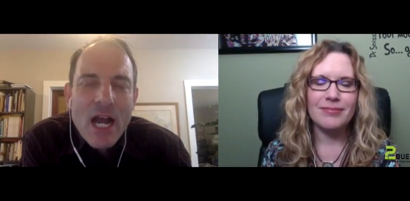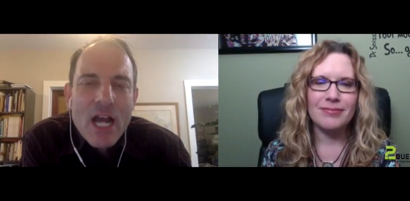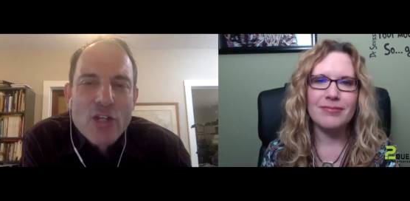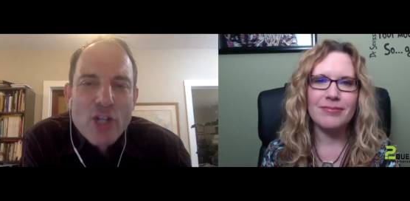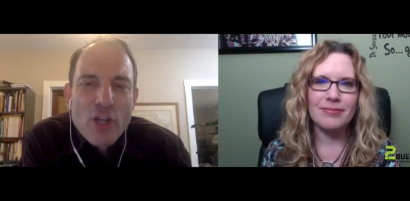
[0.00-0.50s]

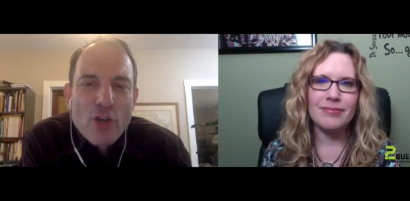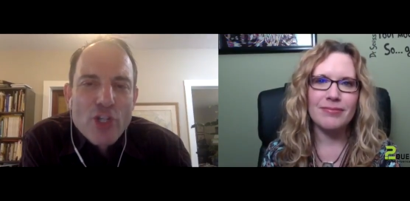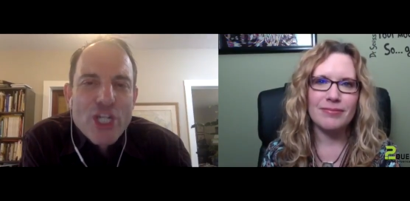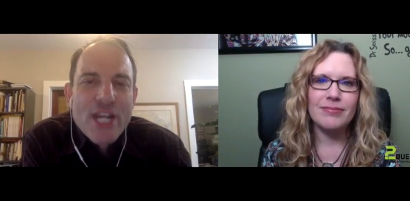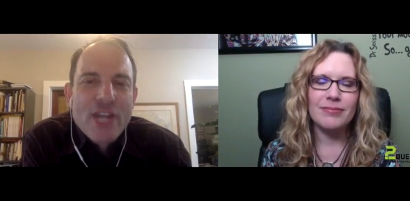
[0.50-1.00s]

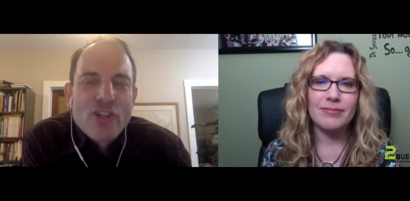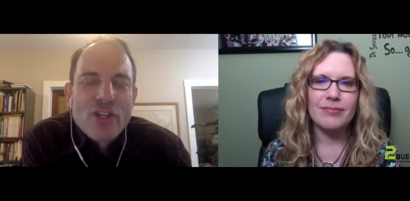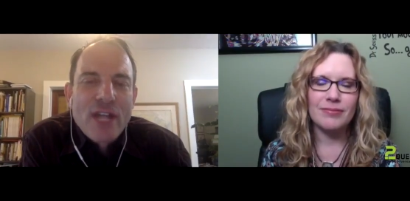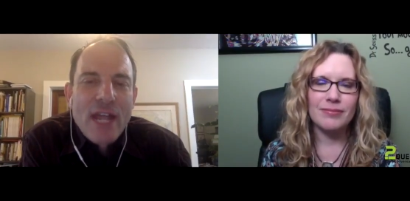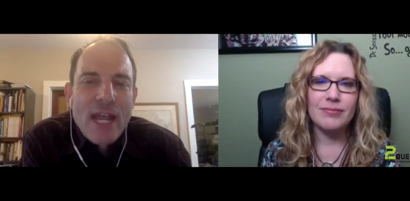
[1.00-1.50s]

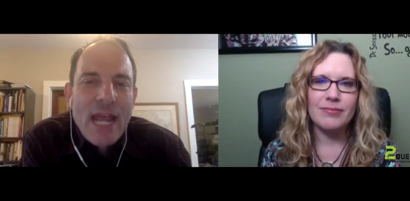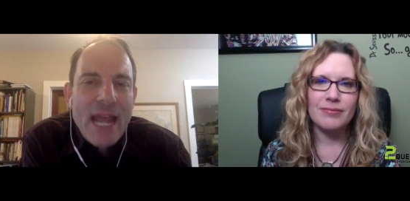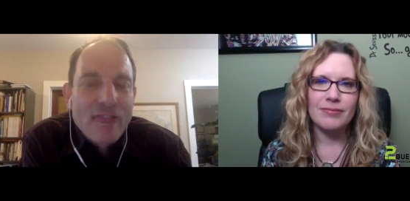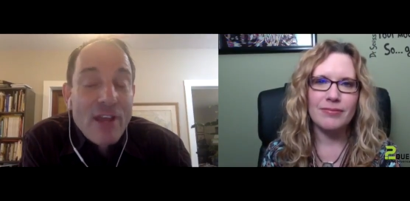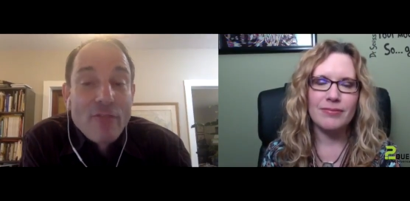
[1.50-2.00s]
Speaker 1: negotiation
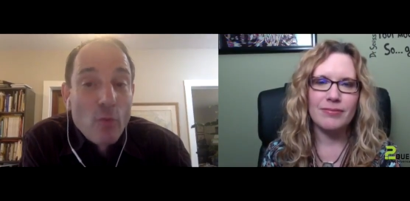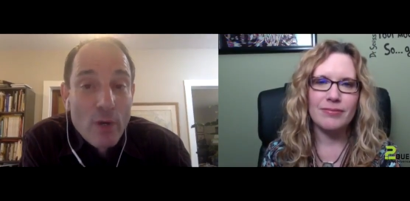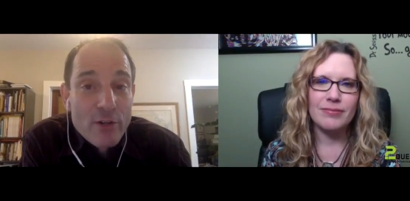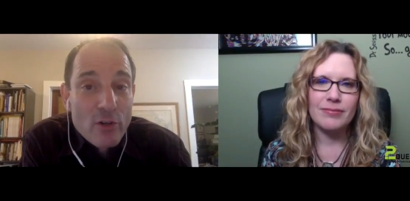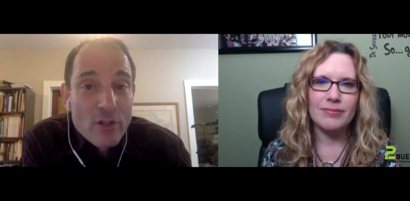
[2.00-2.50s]
has to have a
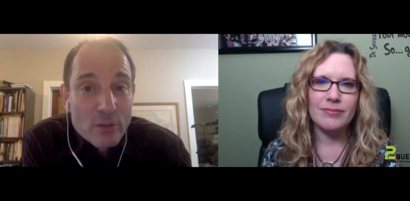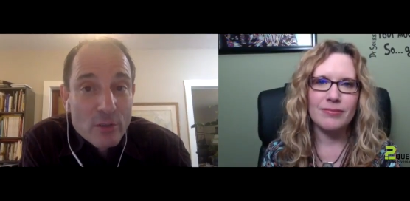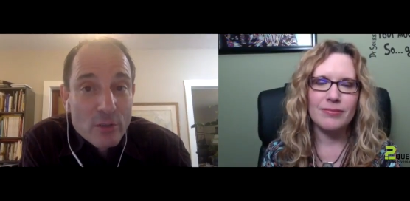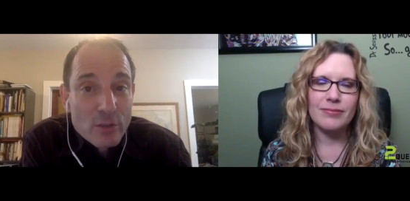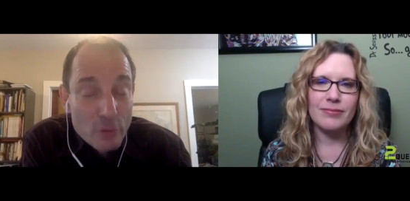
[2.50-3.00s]
winner or a
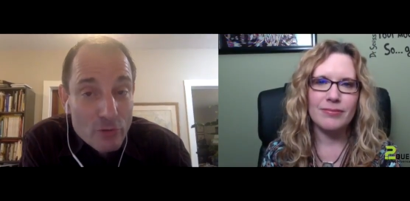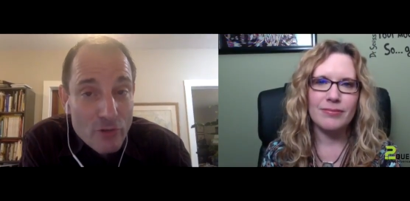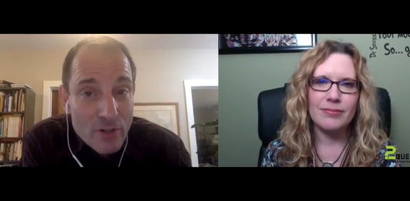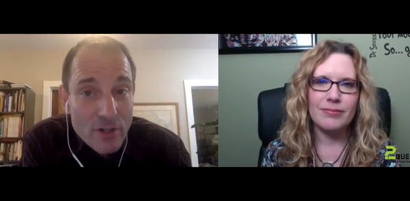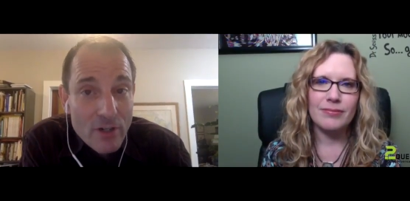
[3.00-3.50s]

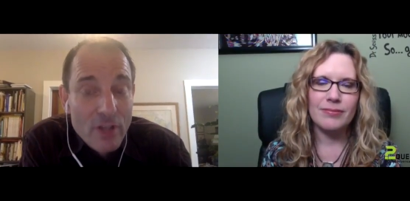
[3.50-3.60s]
loser.